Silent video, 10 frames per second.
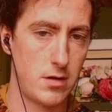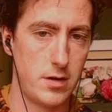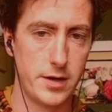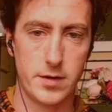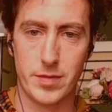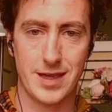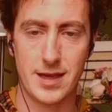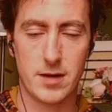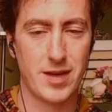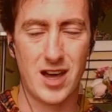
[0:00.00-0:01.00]
It'd be
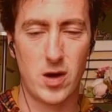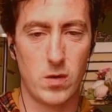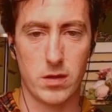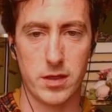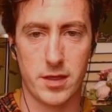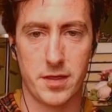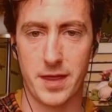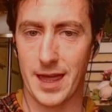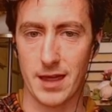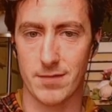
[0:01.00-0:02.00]
a whole
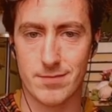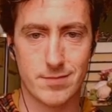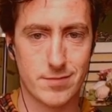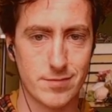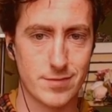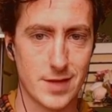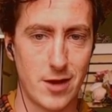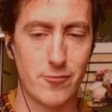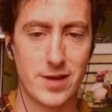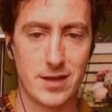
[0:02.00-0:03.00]
thing,
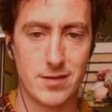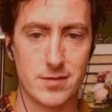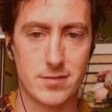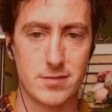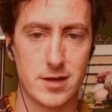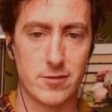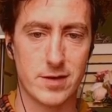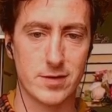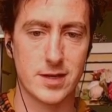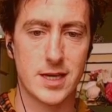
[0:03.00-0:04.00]
a real
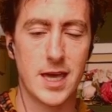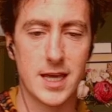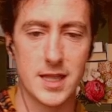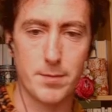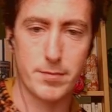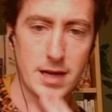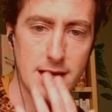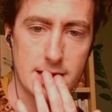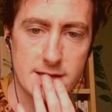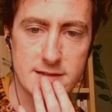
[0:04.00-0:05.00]
kick in the
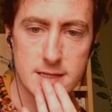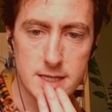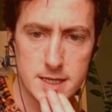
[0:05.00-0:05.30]
pants.